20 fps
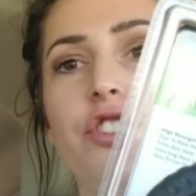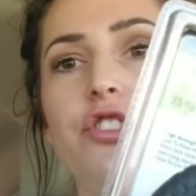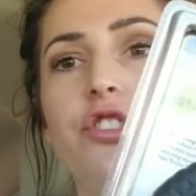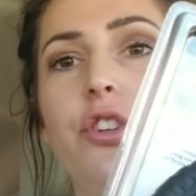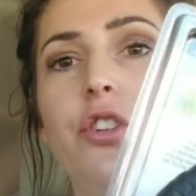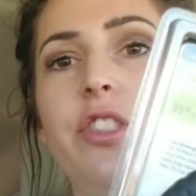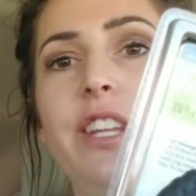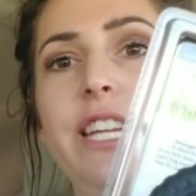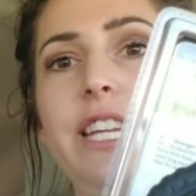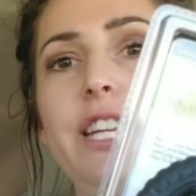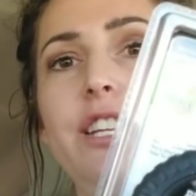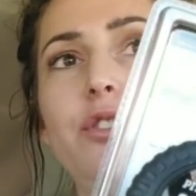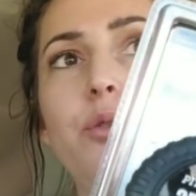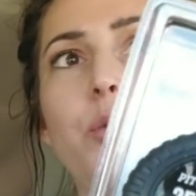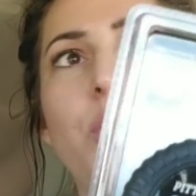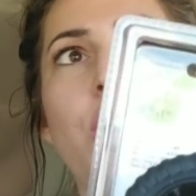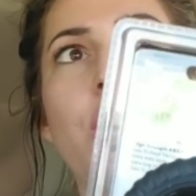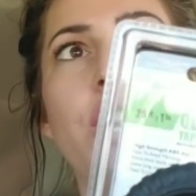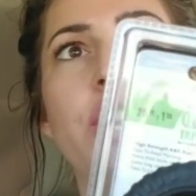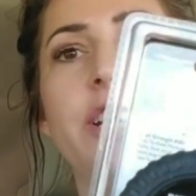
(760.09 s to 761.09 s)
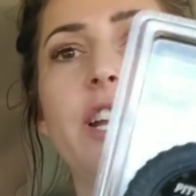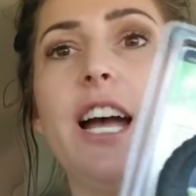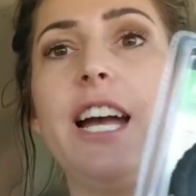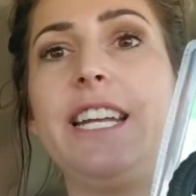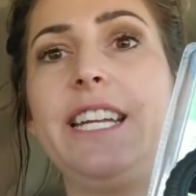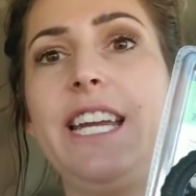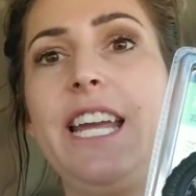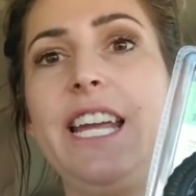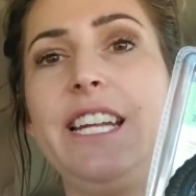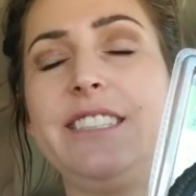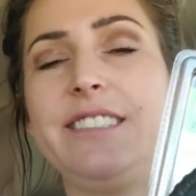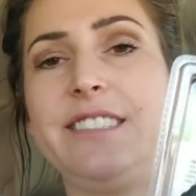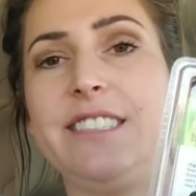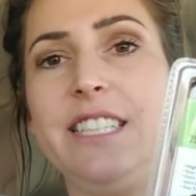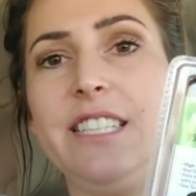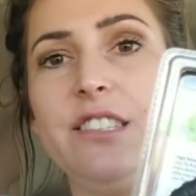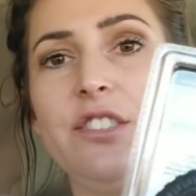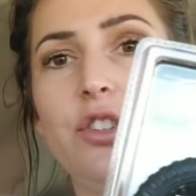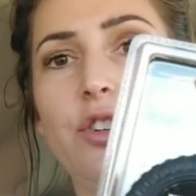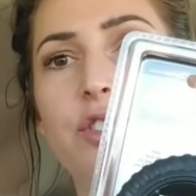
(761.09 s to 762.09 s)
So these were 98
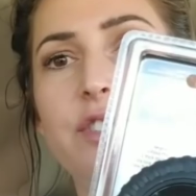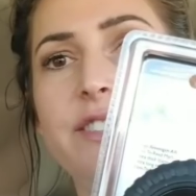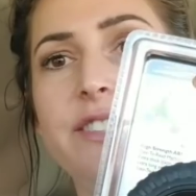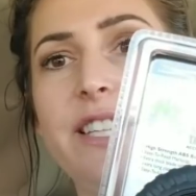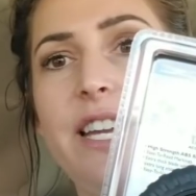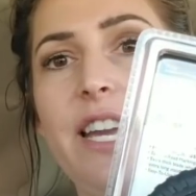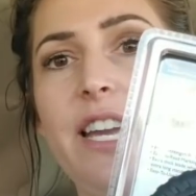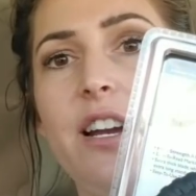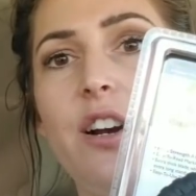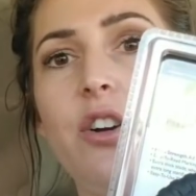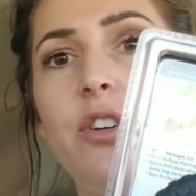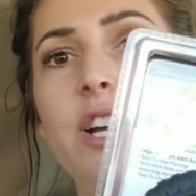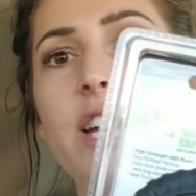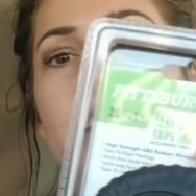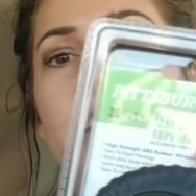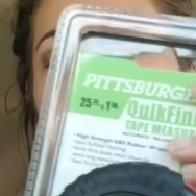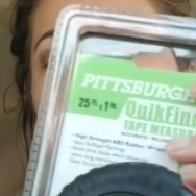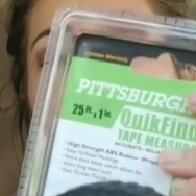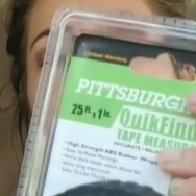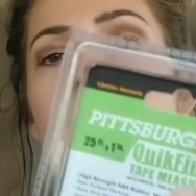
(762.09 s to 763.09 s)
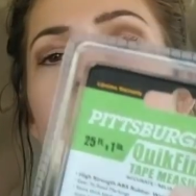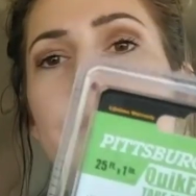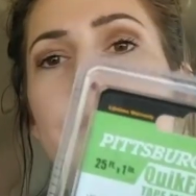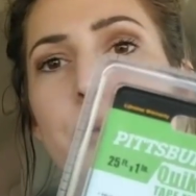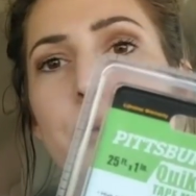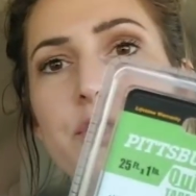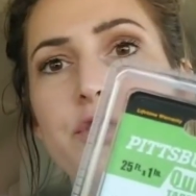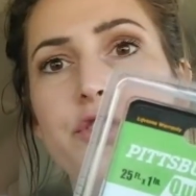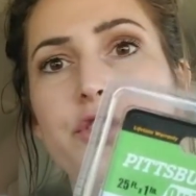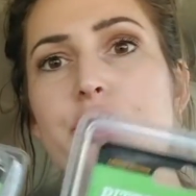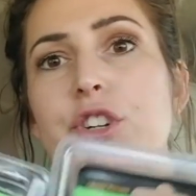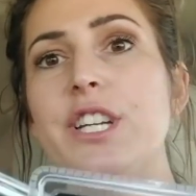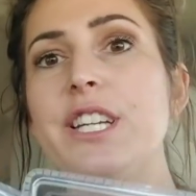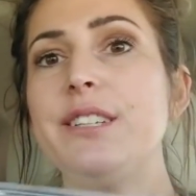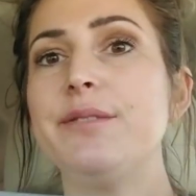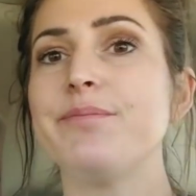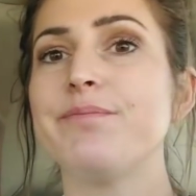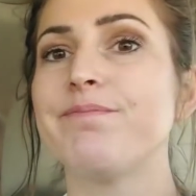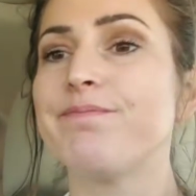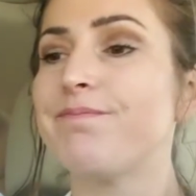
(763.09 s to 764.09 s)
cents on sale. The limit was
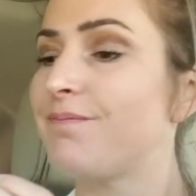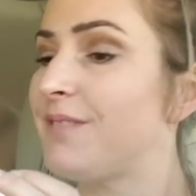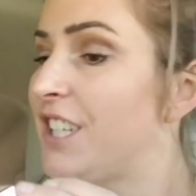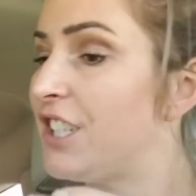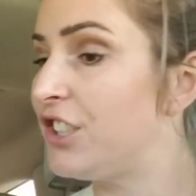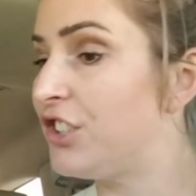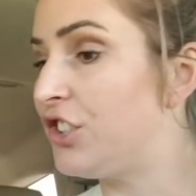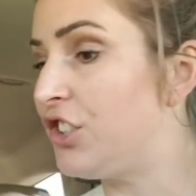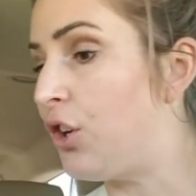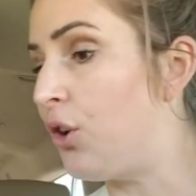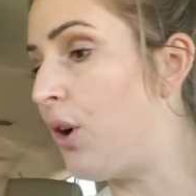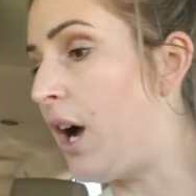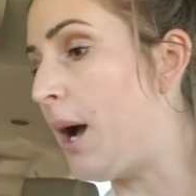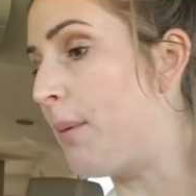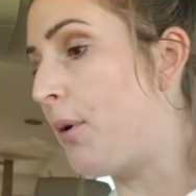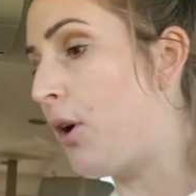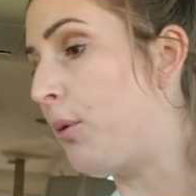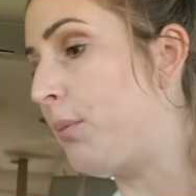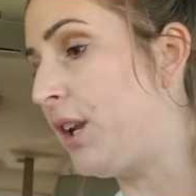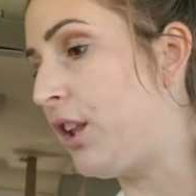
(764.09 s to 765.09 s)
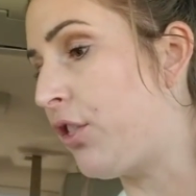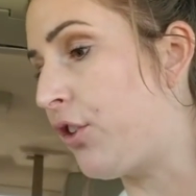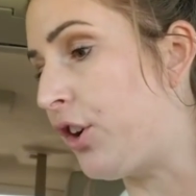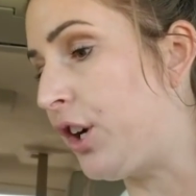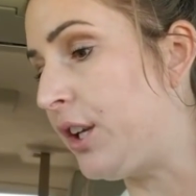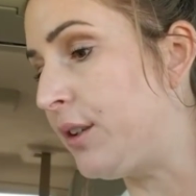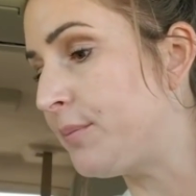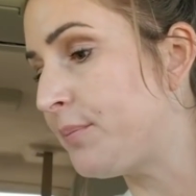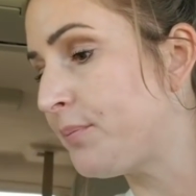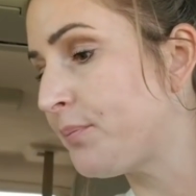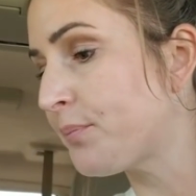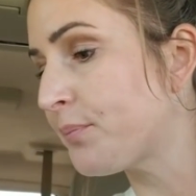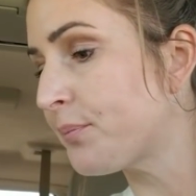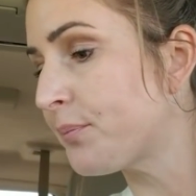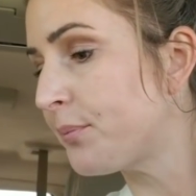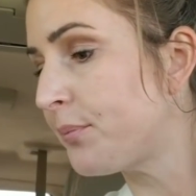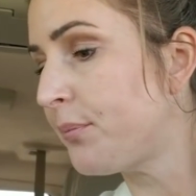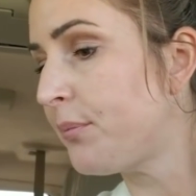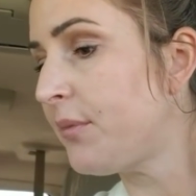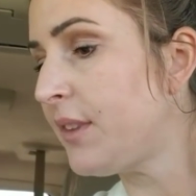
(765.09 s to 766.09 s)
three so I bought me
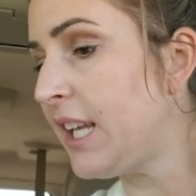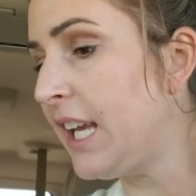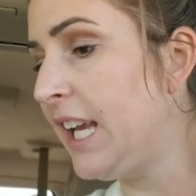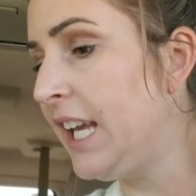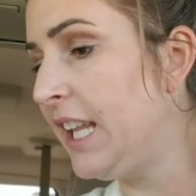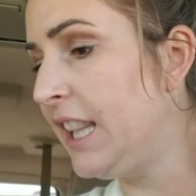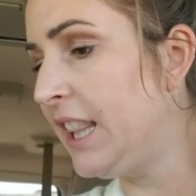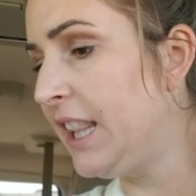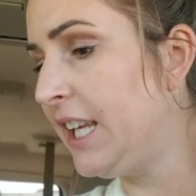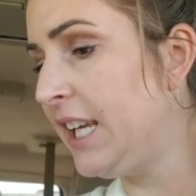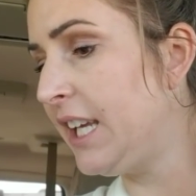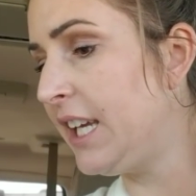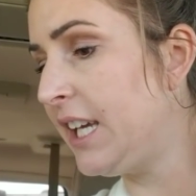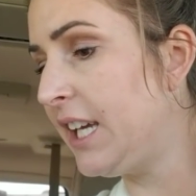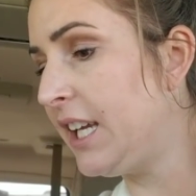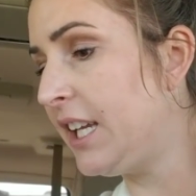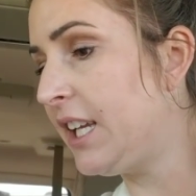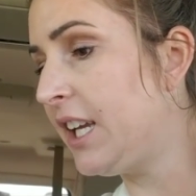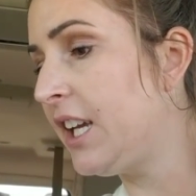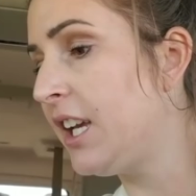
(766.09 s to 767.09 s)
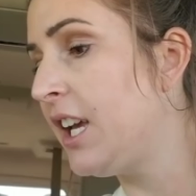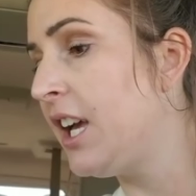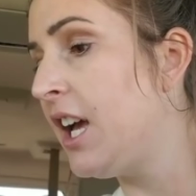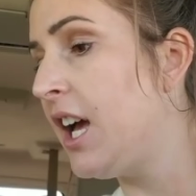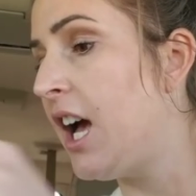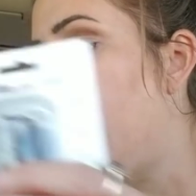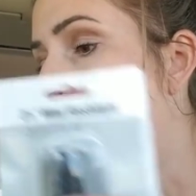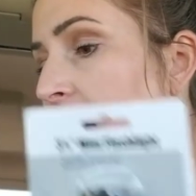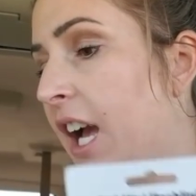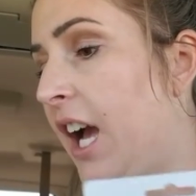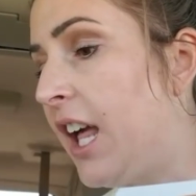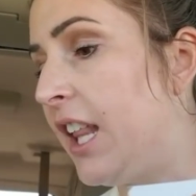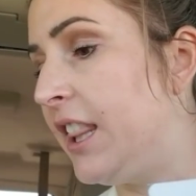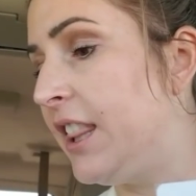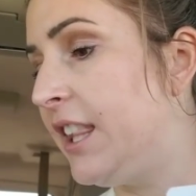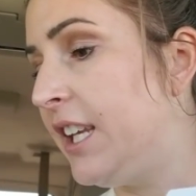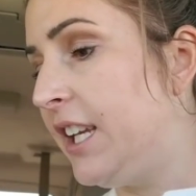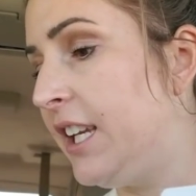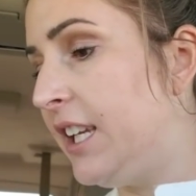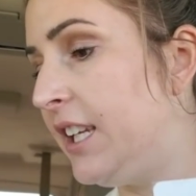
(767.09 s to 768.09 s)
three. And then I got
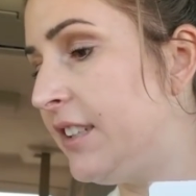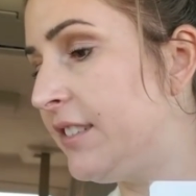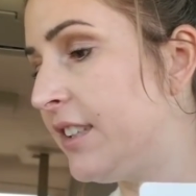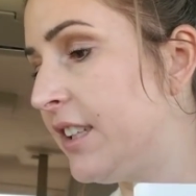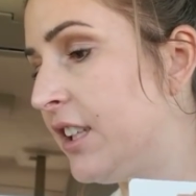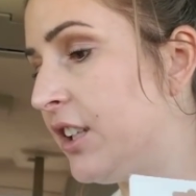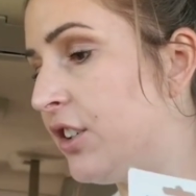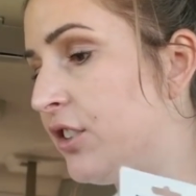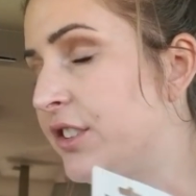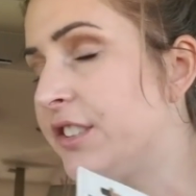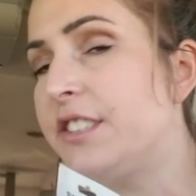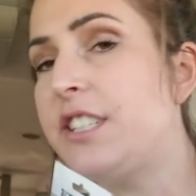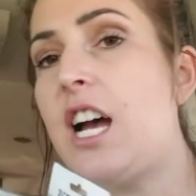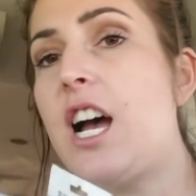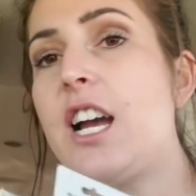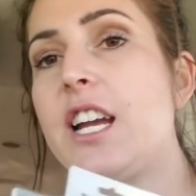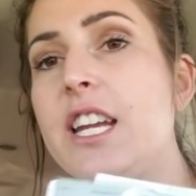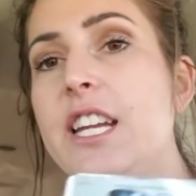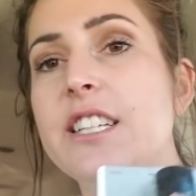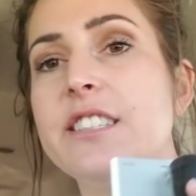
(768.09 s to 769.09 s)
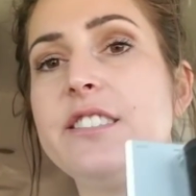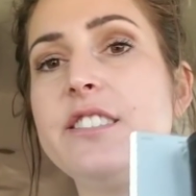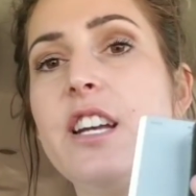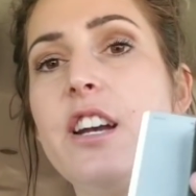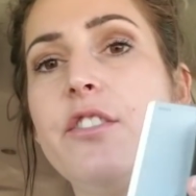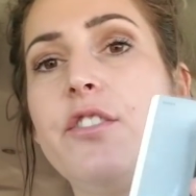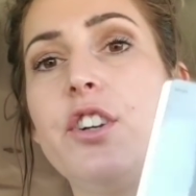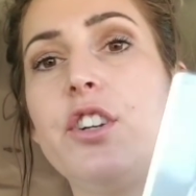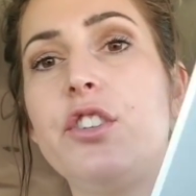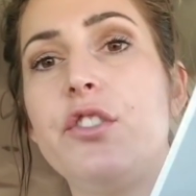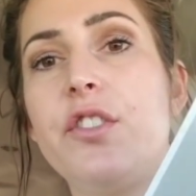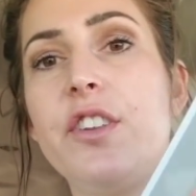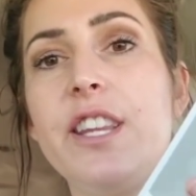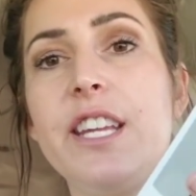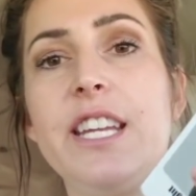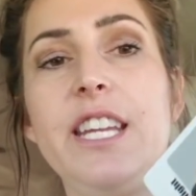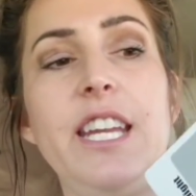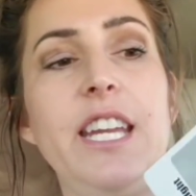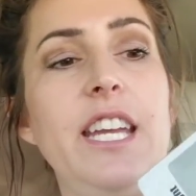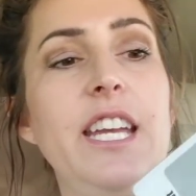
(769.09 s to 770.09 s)
these little stocking stuffers for the
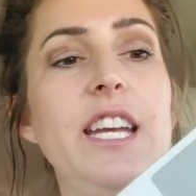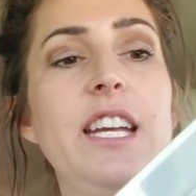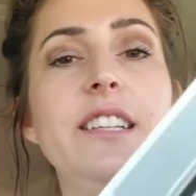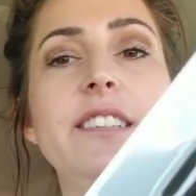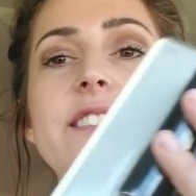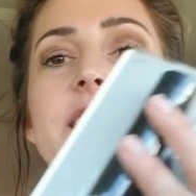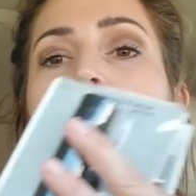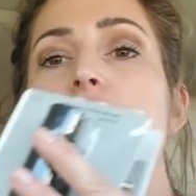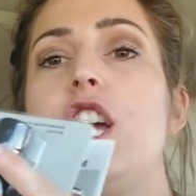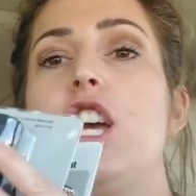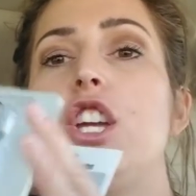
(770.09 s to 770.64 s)
kids.